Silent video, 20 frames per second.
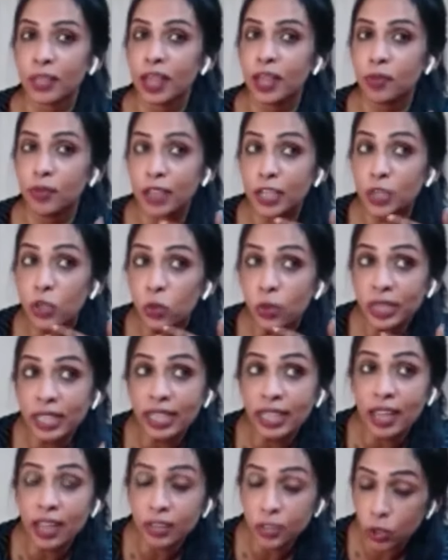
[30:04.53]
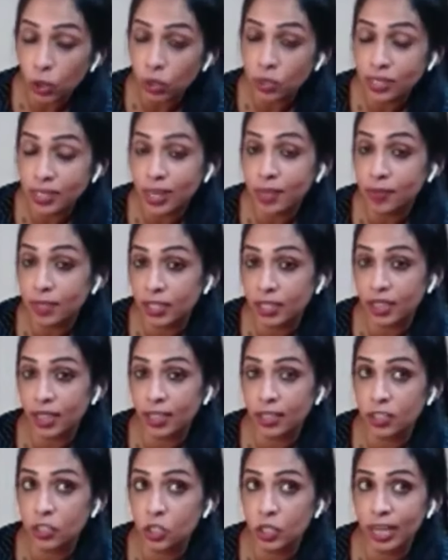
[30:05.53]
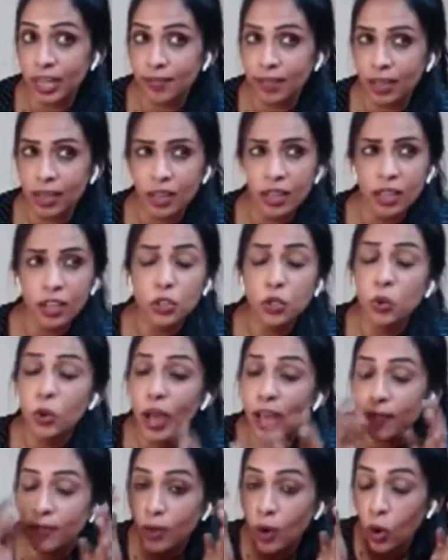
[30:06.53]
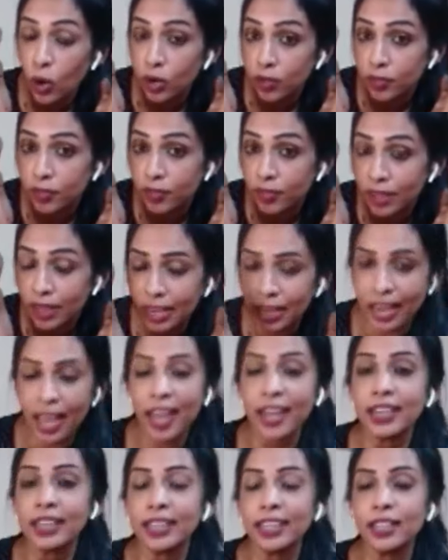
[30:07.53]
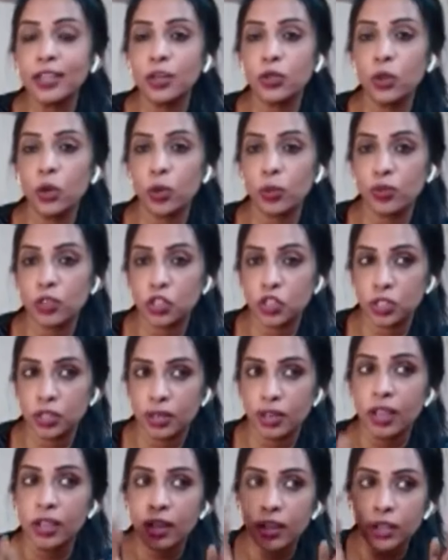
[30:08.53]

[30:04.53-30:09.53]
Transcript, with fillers: And when you heal yourself at the energy level, you have a lot of clarity in your vision.